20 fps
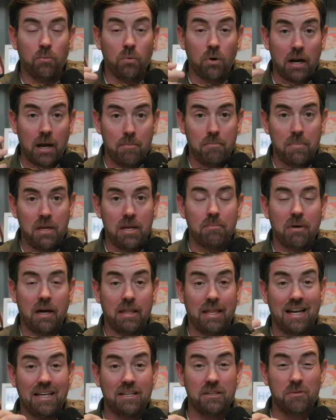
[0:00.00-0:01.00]
And what I mean by
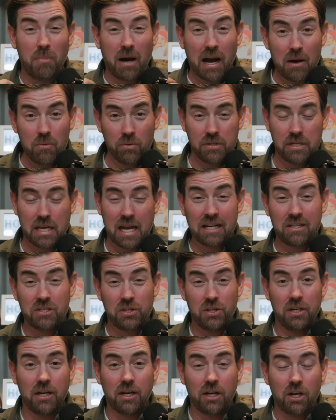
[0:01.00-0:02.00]
that is mine was
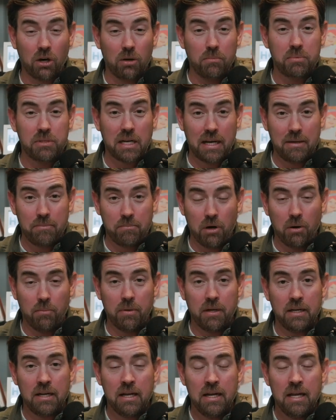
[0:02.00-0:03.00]
actually a curbside
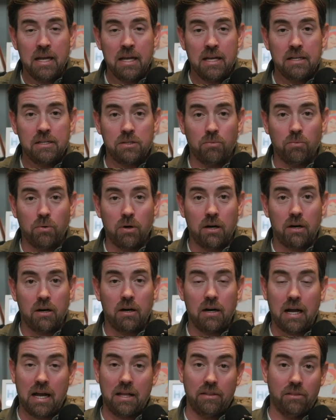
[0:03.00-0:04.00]
moment to
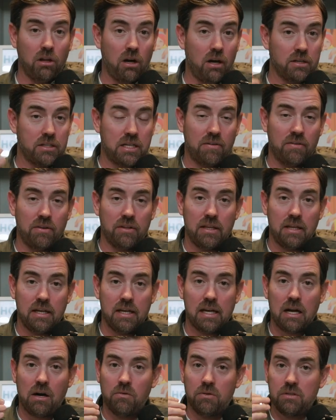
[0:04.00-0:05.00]
where I'd lost
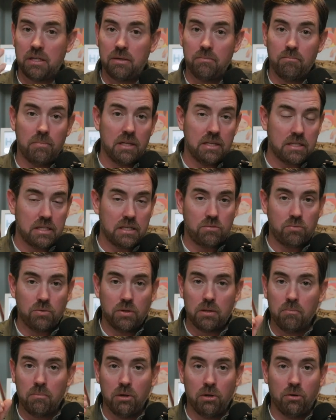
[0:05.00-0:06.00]
everything. I was in business
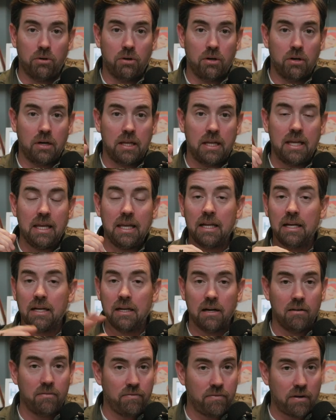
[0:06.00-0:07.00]
with a builder. He
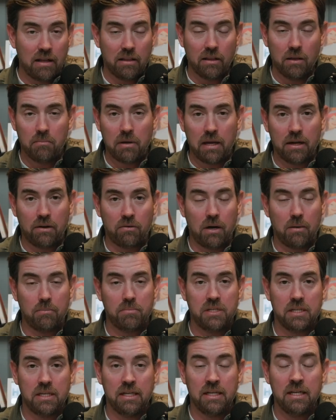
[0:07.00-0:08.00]
ended up filing
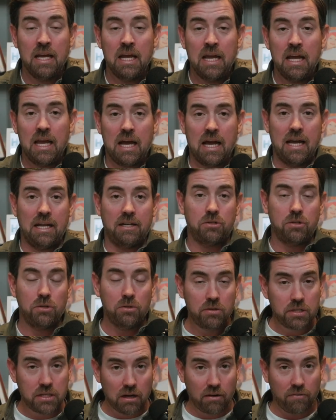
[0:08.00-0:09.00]
bankruptcy. I had
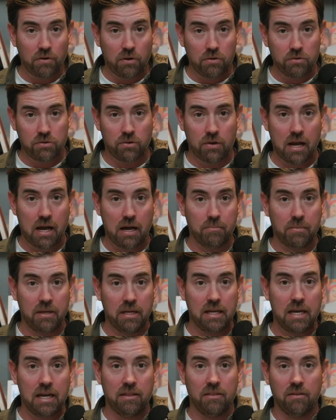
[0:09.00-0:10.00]
two cell phones around
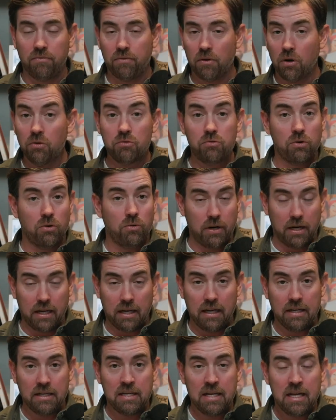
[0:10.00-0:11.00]
me and the phones were
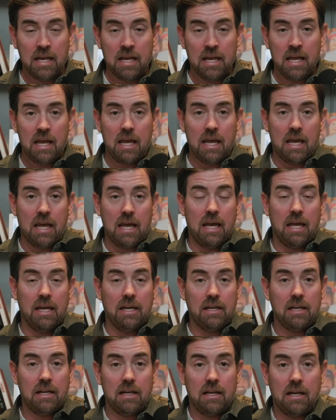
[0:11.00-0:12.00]
ringing,
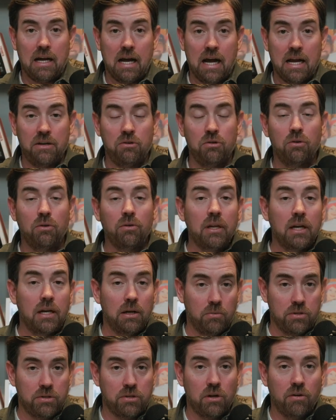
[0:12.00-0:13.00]
and I knew that
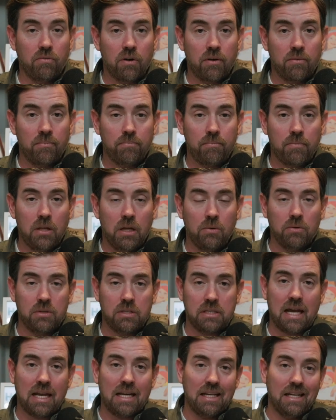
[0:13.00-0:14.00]
it was over. It
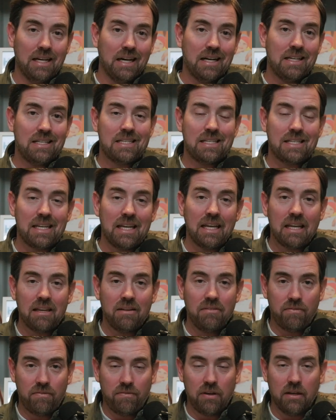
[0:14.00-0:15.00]
was that gut
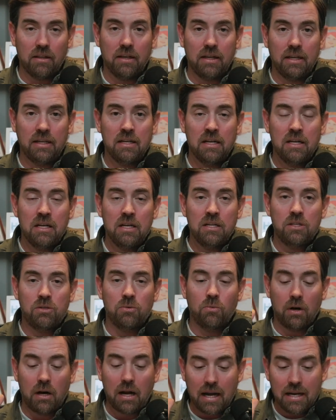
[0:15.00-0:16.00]
sinking feeling
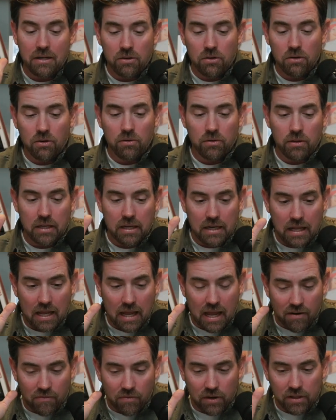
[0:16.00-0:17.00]
to where I knew that
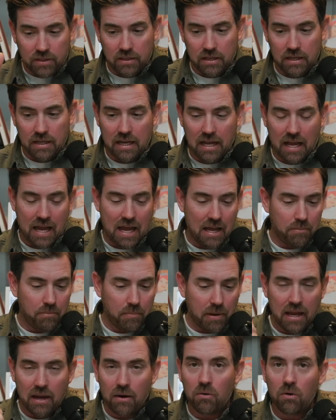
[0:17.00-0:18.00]
everything, I had
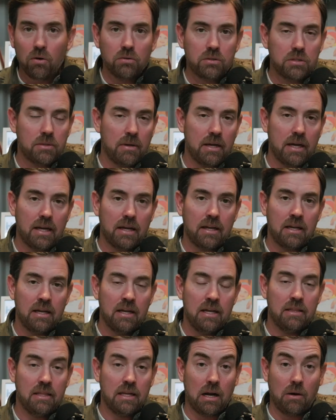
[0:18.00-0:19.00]
payroll to make
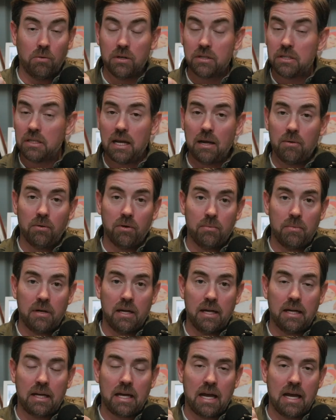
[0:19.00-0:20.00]
that I wasn't able to
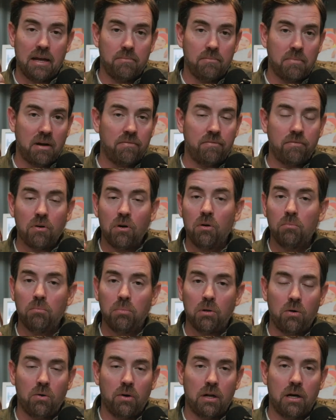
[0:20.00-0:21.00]
make. I had my phone
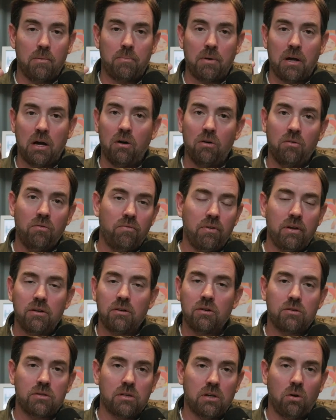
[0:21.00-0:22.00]
blowing up. I owed
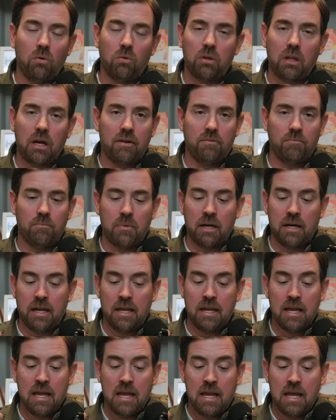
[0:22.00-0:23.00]
vendors a whole lot of
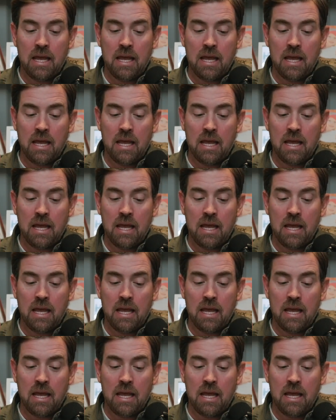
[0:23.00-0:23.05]
money.